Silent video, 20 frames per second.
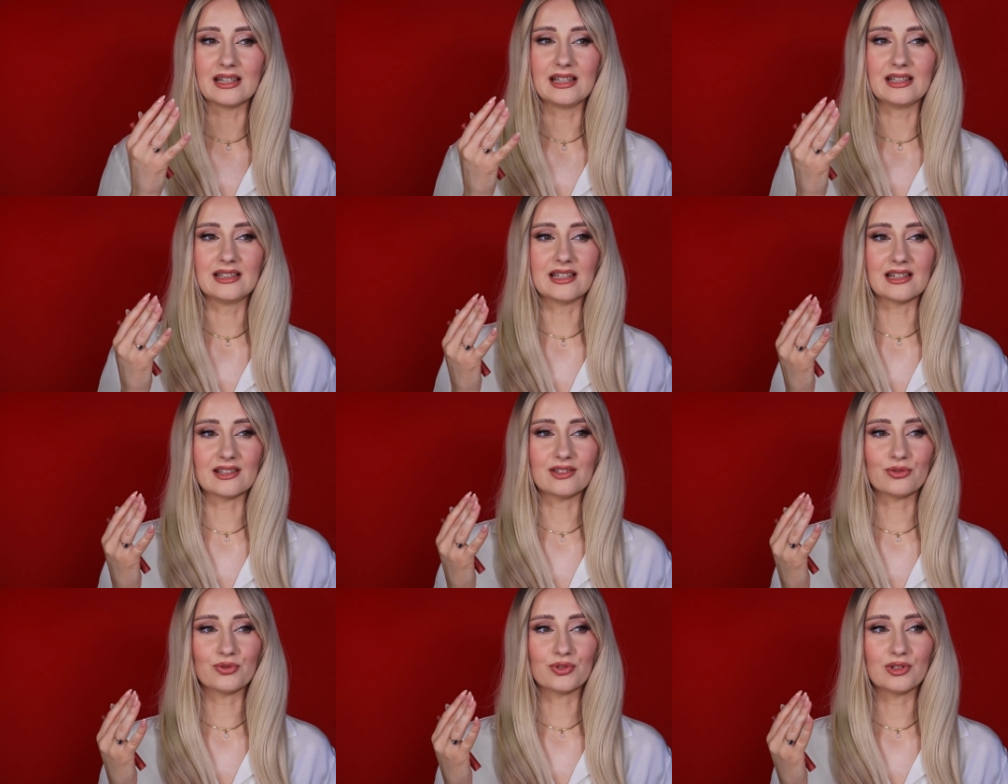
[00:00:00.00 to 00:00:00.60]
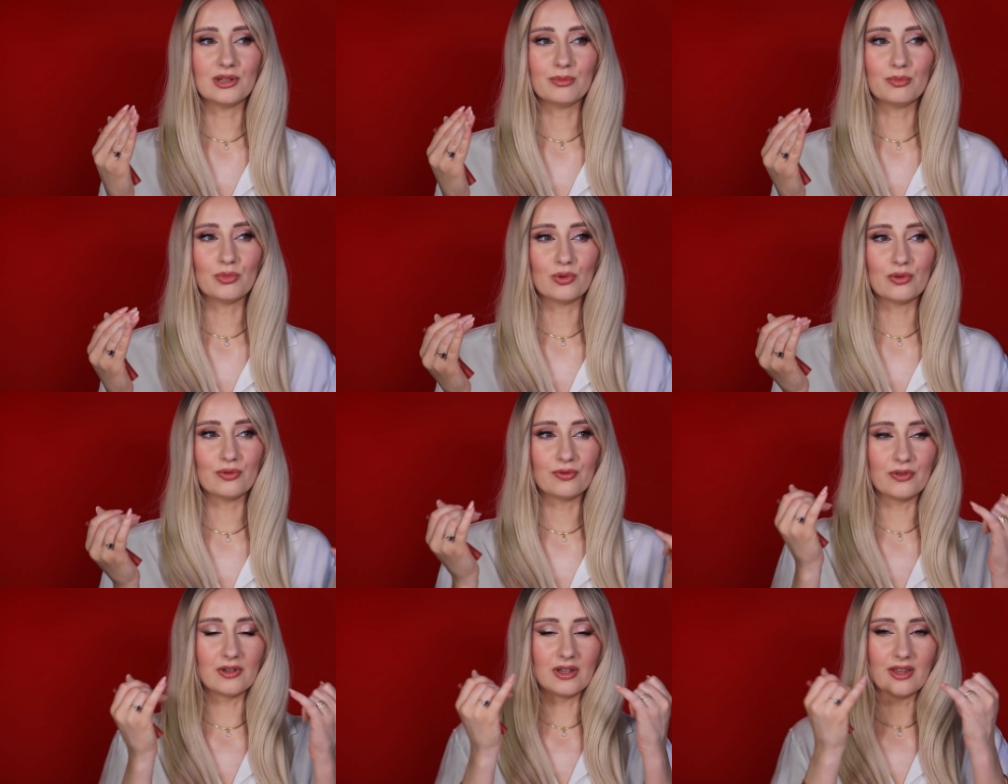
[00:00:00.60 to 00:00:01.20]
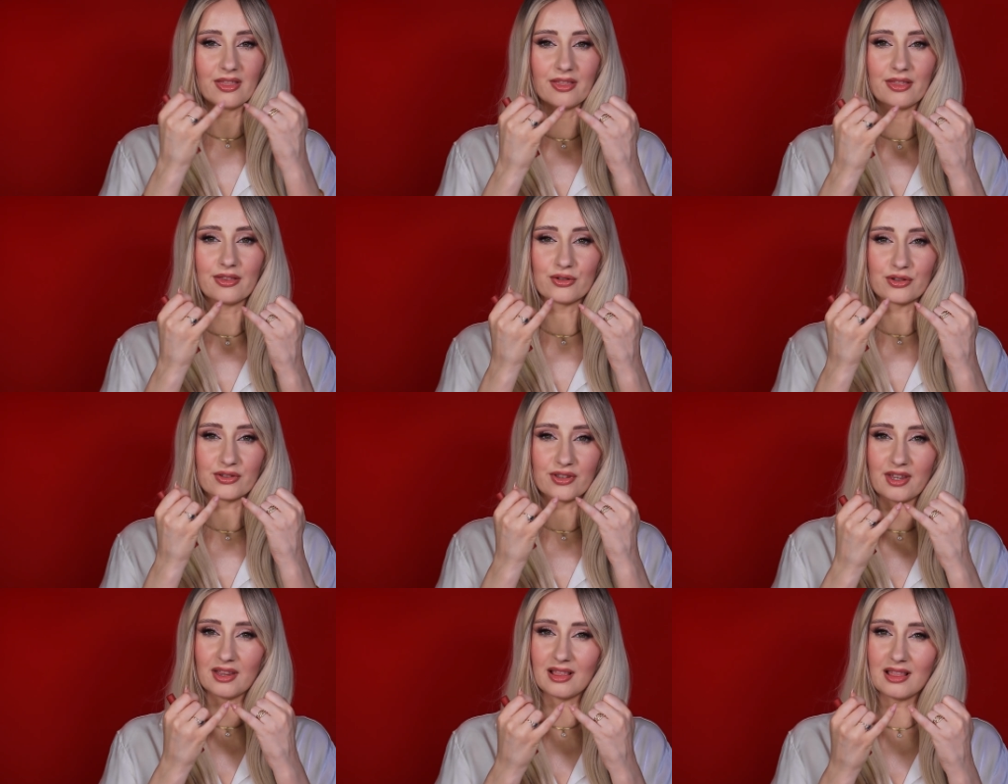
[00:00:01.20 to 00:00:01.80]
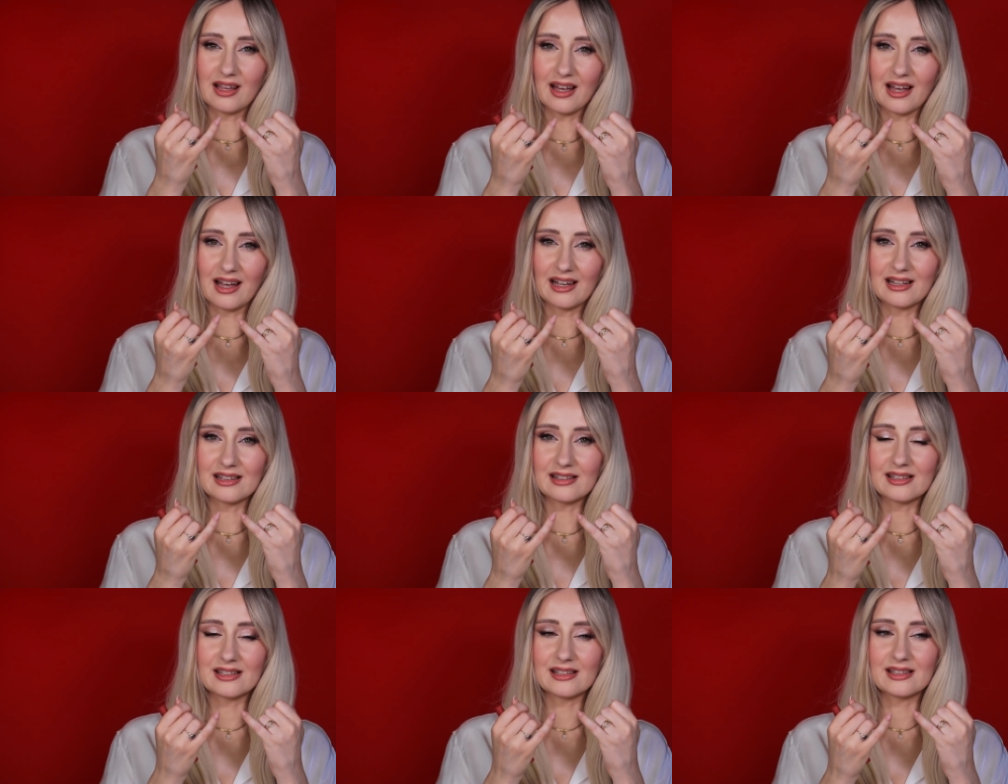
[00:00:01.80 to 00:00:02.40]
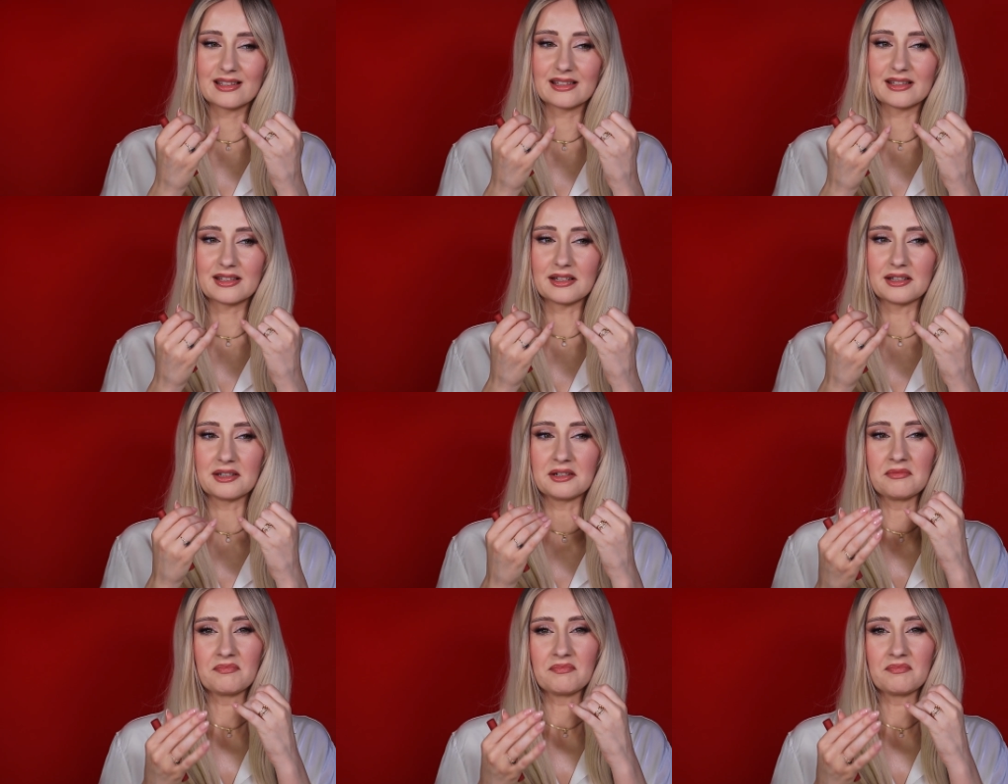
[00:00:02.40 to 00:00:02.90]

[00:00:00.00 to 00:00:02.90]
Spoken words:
It doesn't really move into the lines,